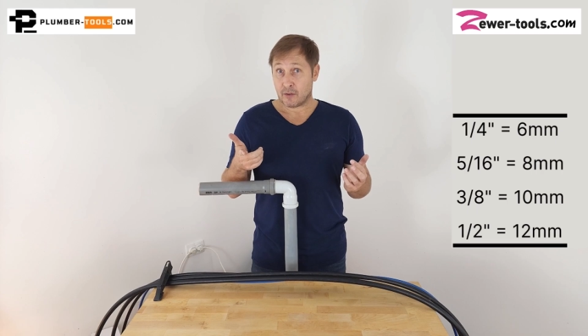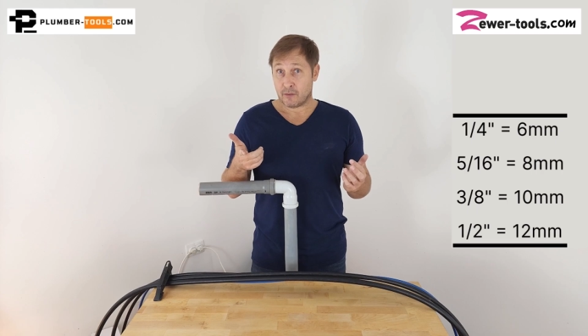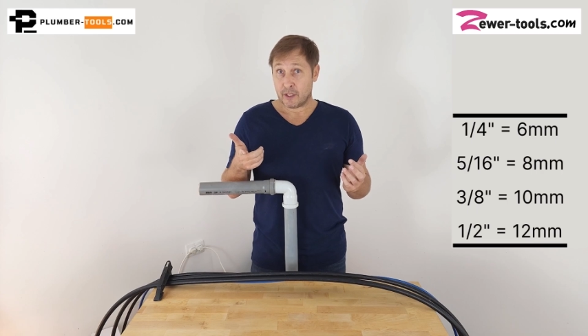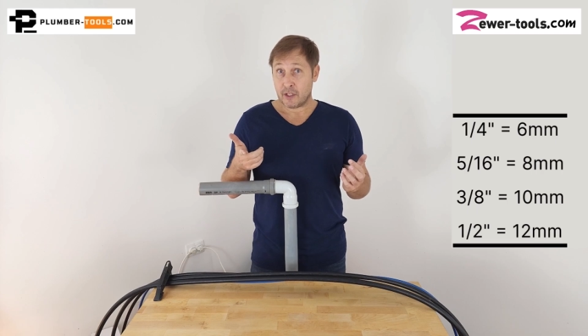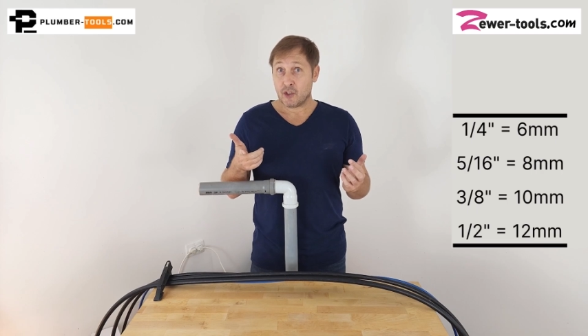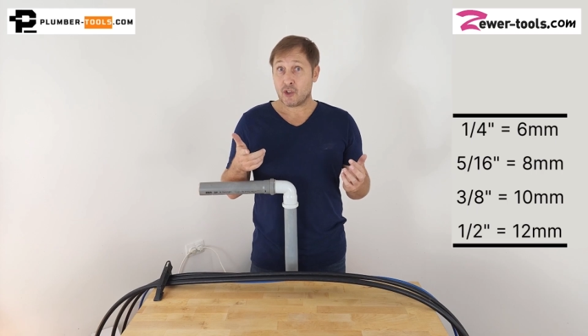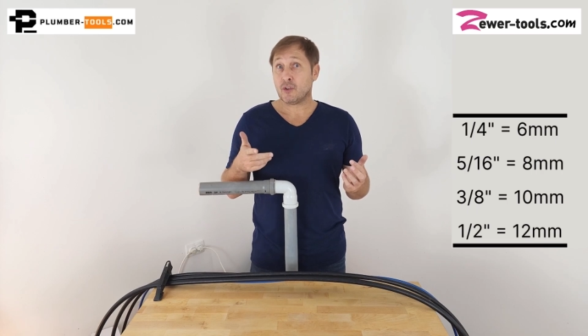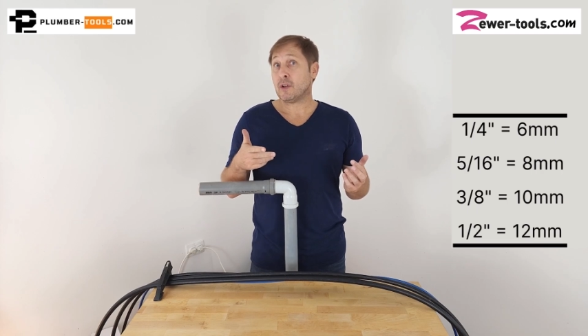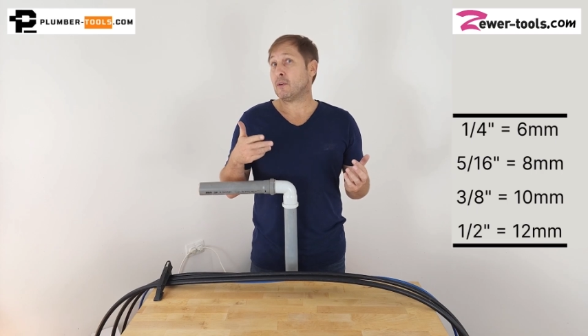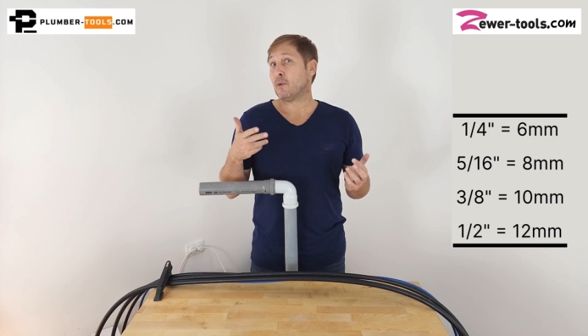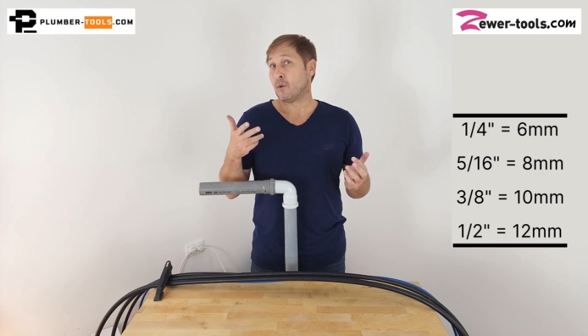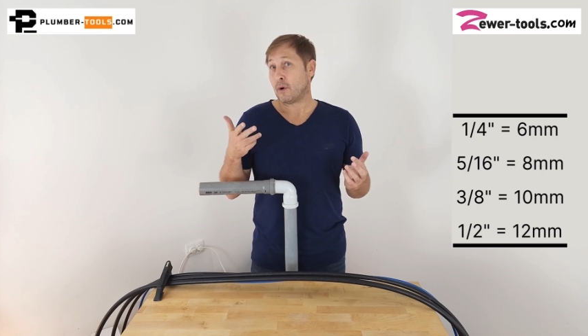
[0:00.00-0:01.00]
of an
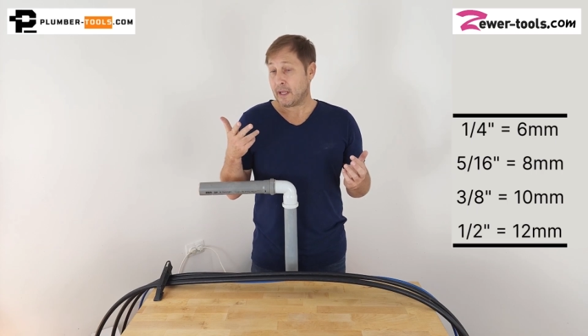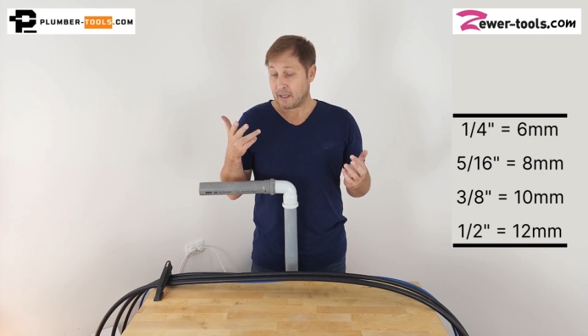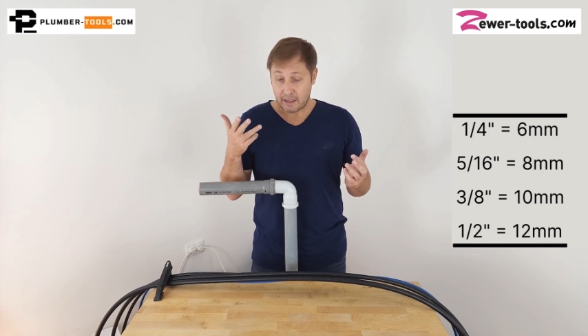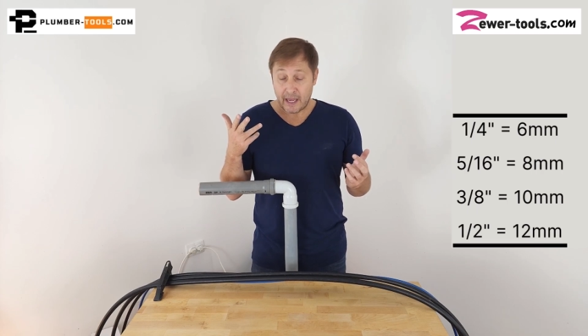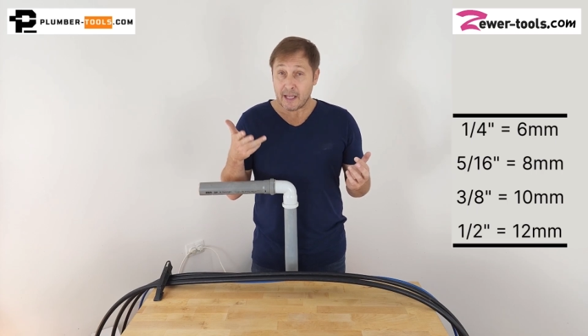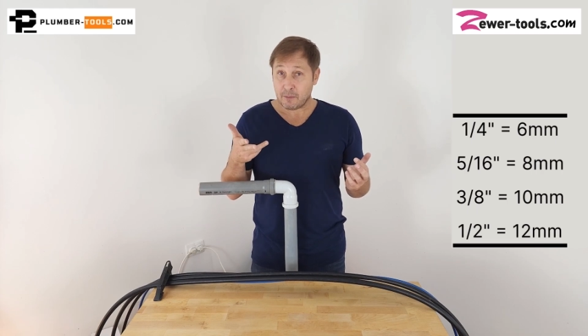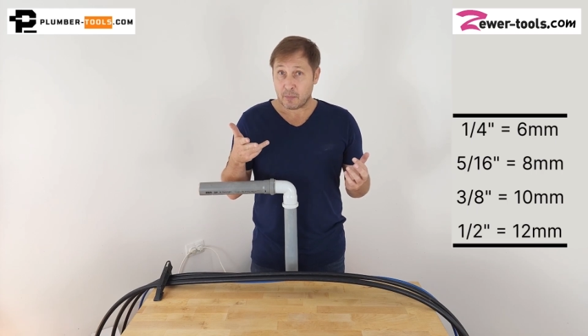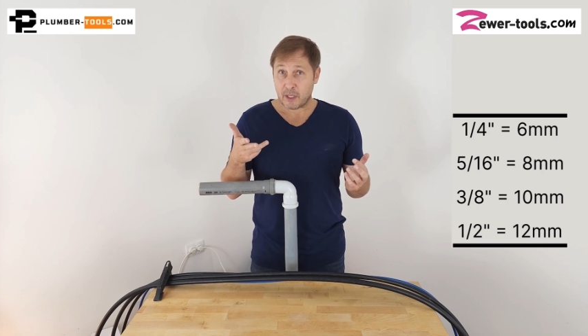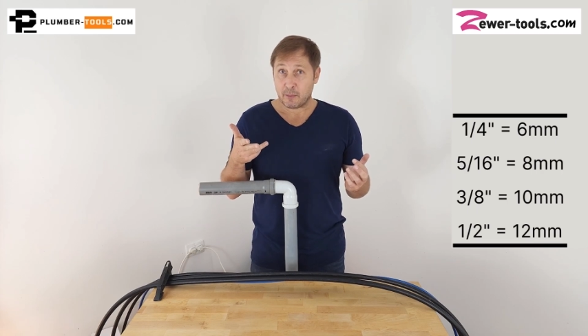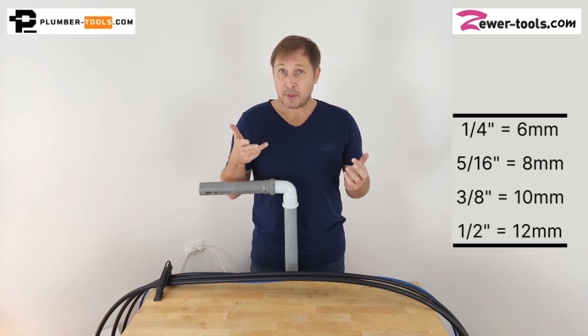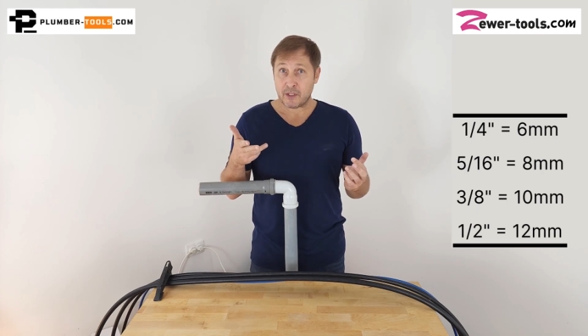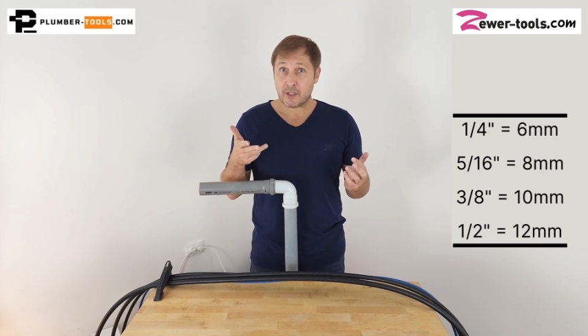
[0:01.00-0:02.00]
inch, or a 8
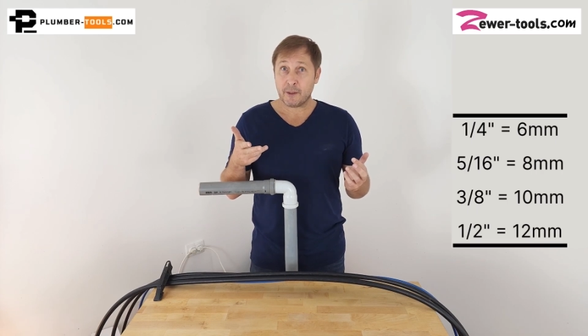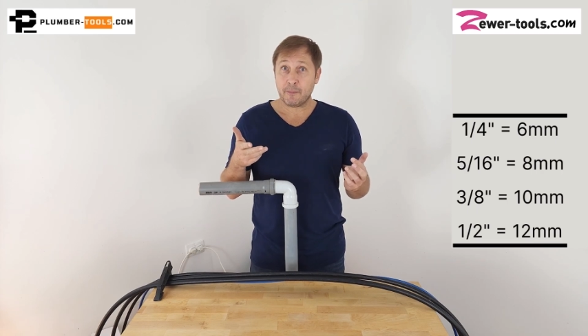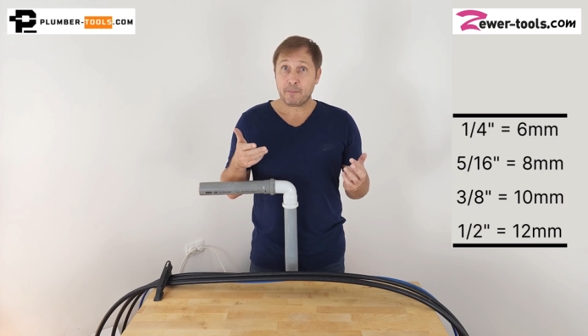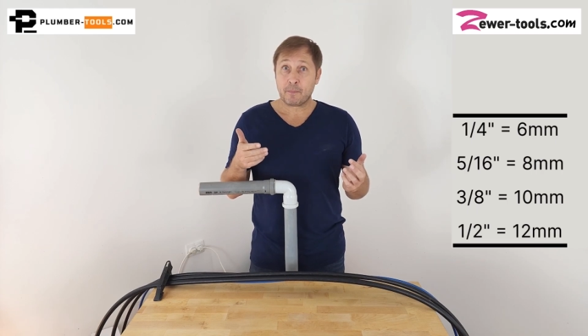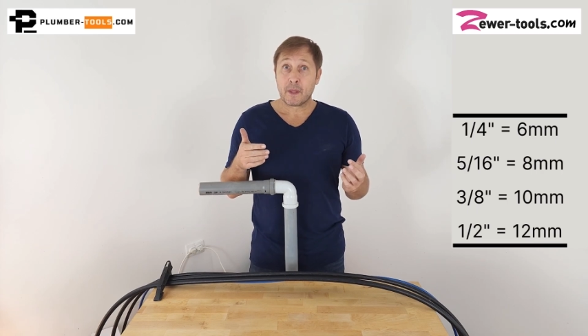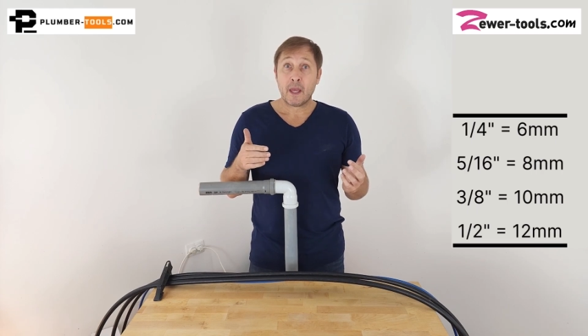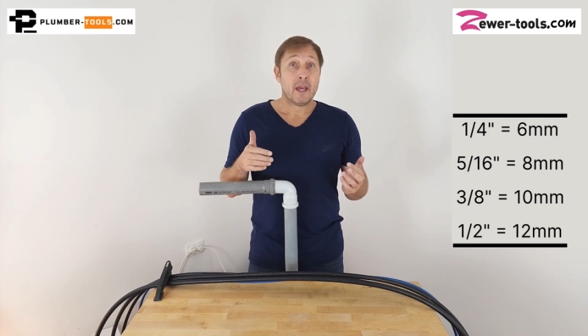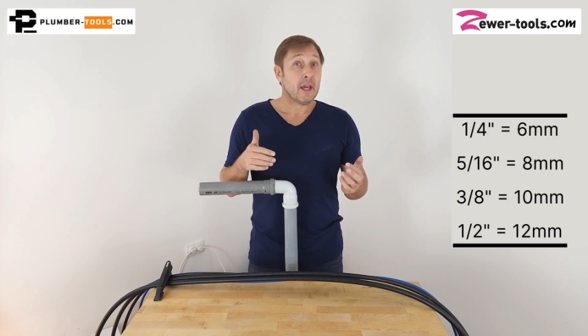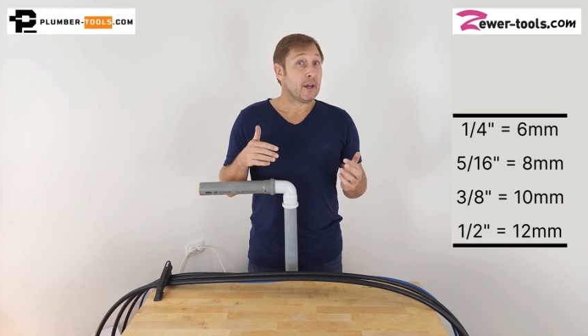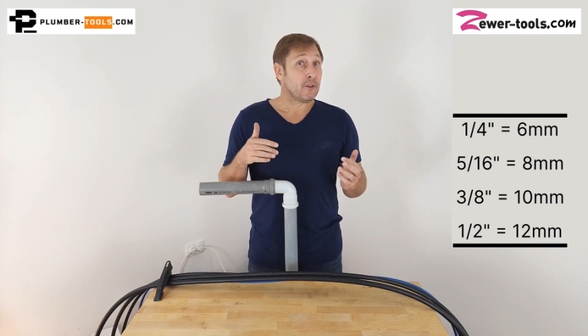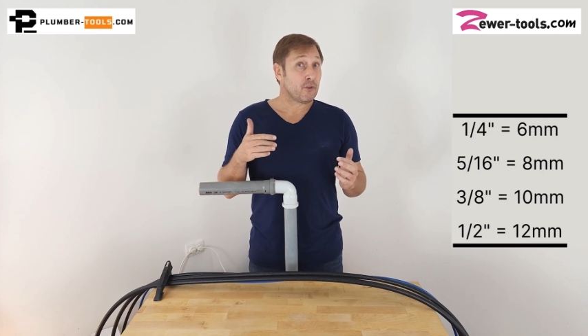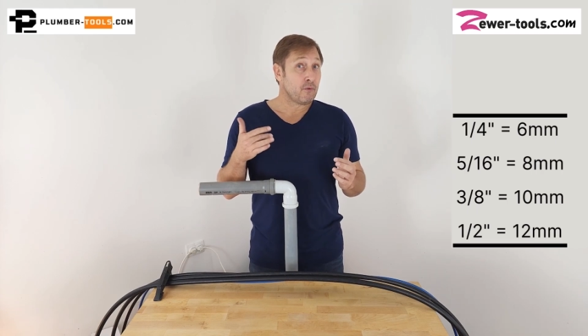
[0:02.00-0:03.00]
millimeter,
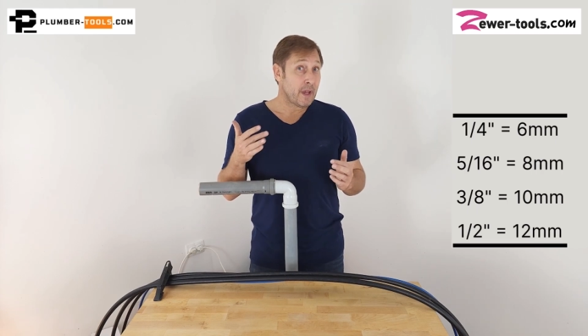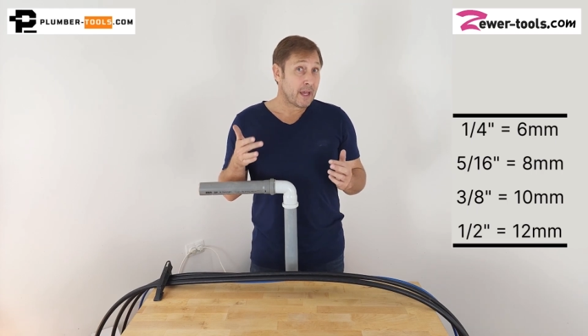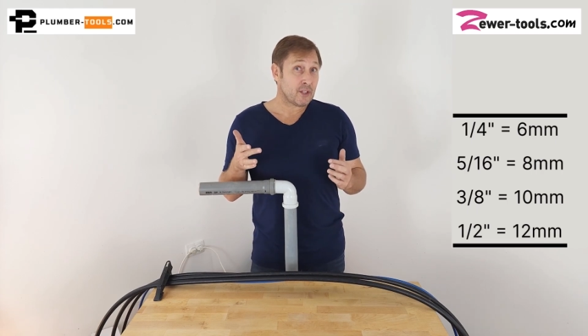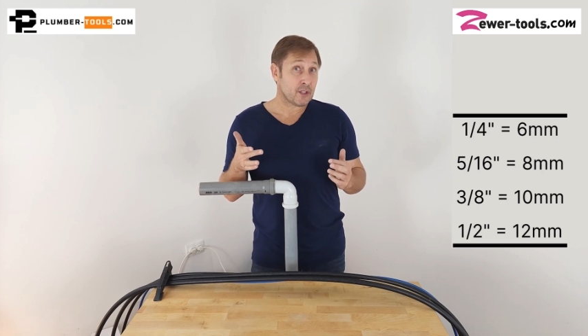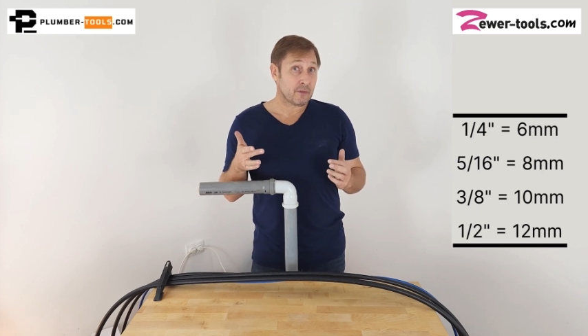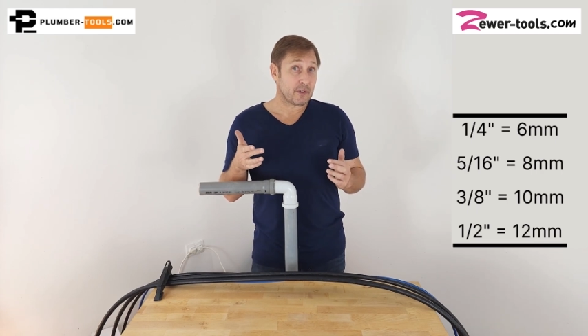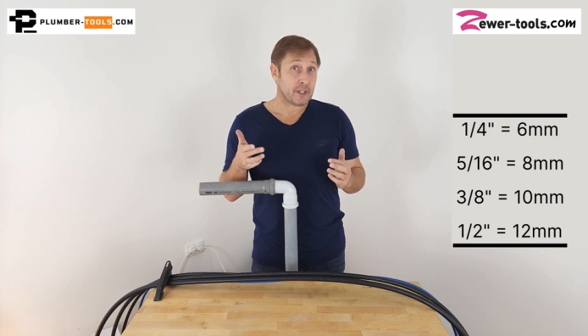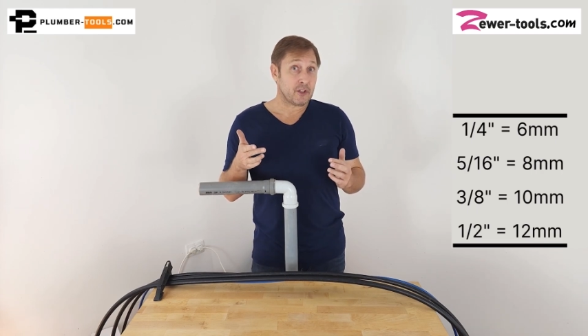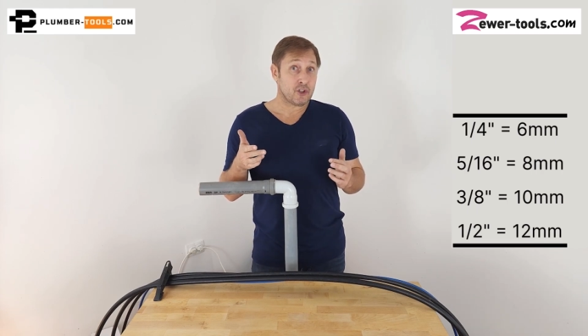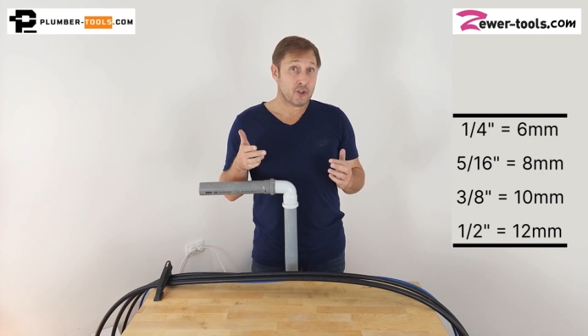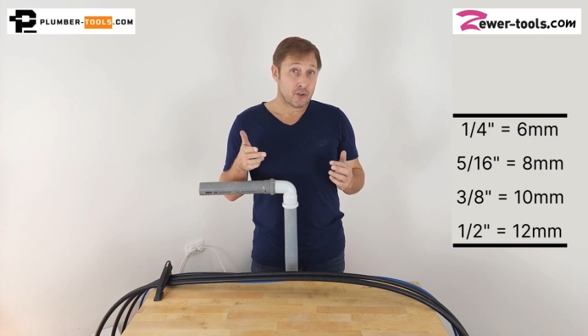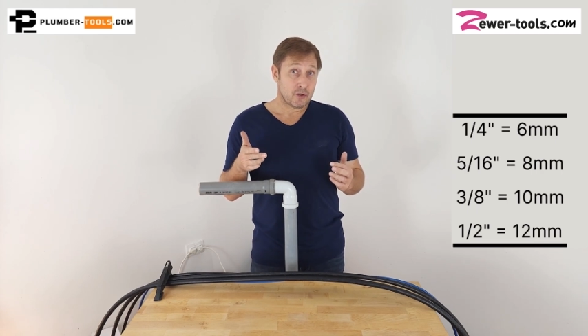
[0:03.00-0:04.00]
a 3/8 of an
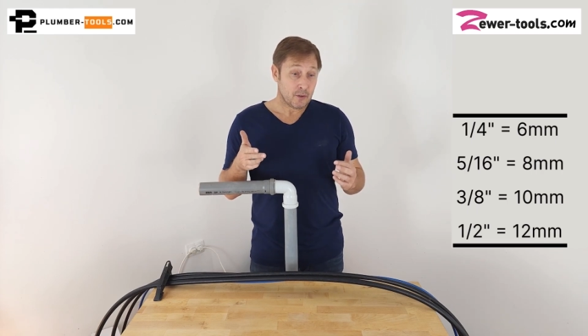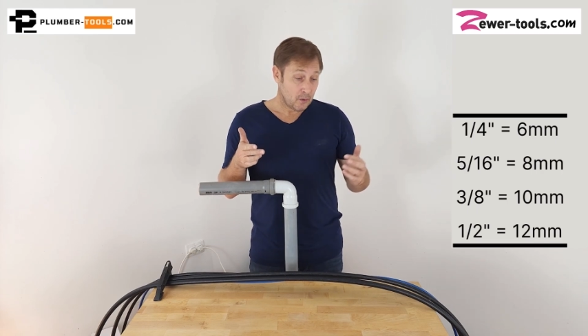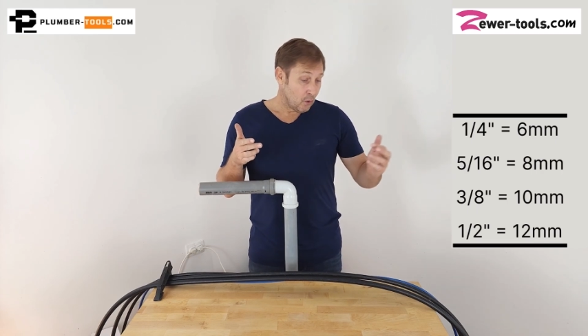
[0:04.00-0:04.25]
inch,